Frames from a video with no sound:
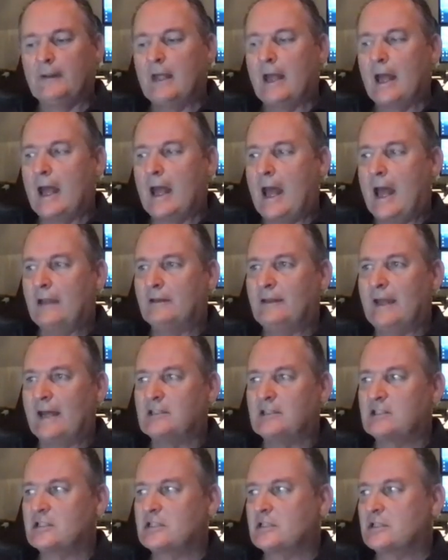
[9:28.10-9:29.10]
And
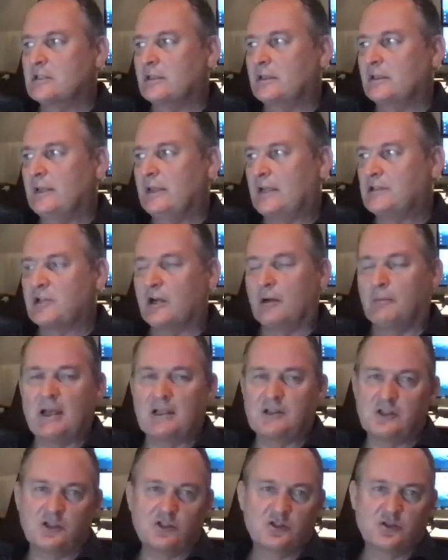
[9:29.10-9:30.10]
that's our
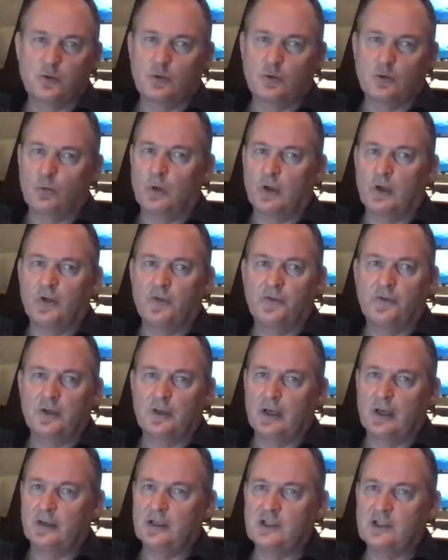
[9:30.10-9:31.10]
message to the world. You
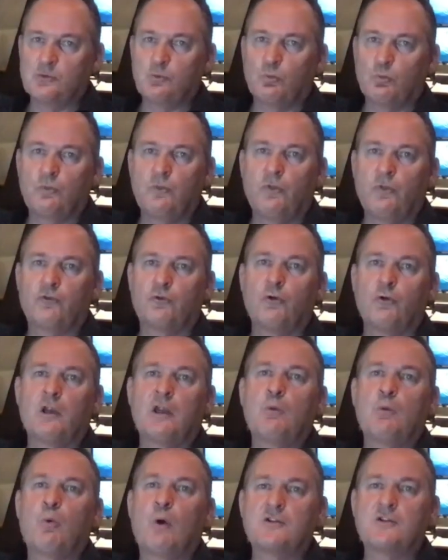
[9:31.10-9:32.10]
know, this is truly
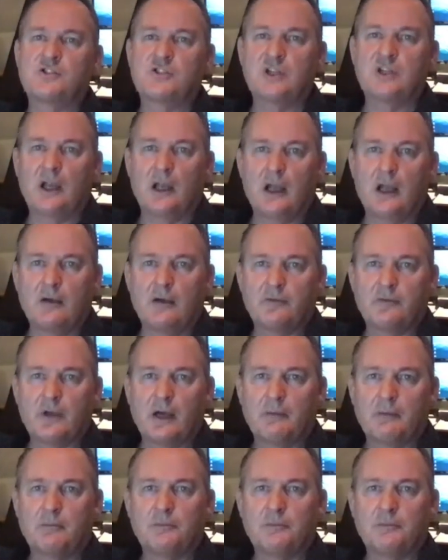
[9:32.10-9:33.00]
once in a lifetime.